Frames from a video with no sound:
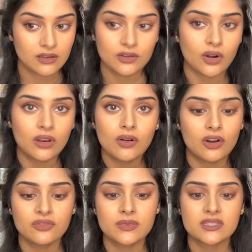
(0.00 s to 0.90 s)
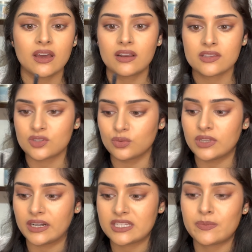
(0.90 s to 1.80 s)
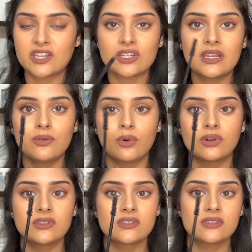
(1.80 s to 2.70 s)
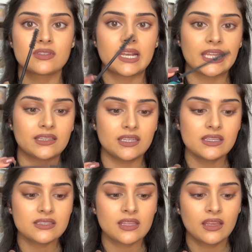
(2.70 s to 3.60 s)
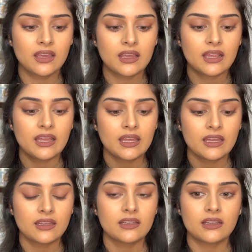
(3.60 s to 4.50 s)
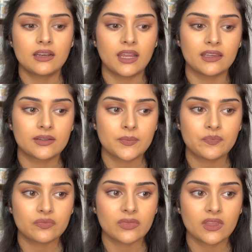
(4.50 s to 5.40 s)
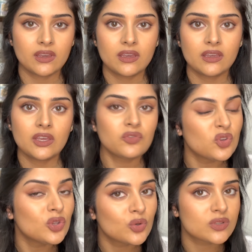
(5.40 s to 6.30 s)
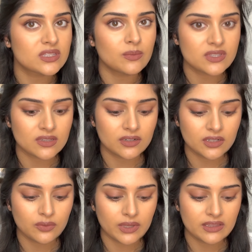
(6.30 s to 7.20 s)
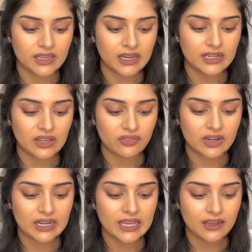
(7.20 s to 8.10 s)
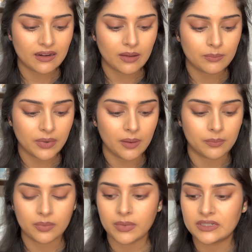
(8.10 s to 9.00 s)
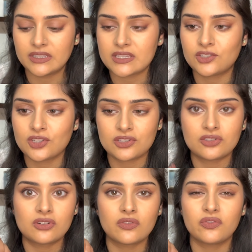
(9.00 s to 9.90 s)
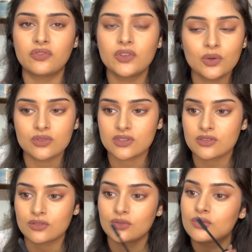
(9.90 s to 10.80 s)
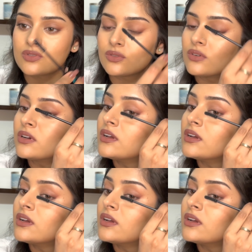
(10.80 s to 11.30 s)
not a lot of mascaras do that especially ones like these like if you use them a certain way they can definitely clump up but this just refuses to do so